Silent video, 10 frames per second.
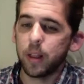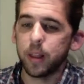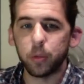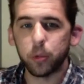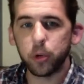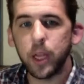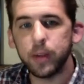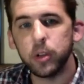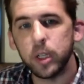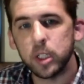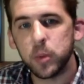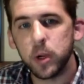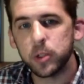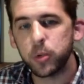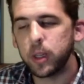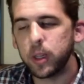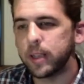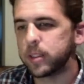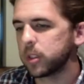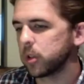that really have a good experience with
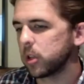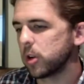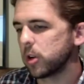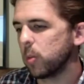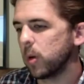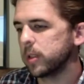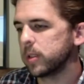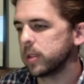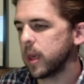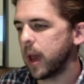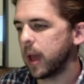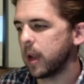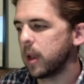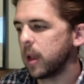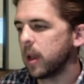Elasticsearch, are ones that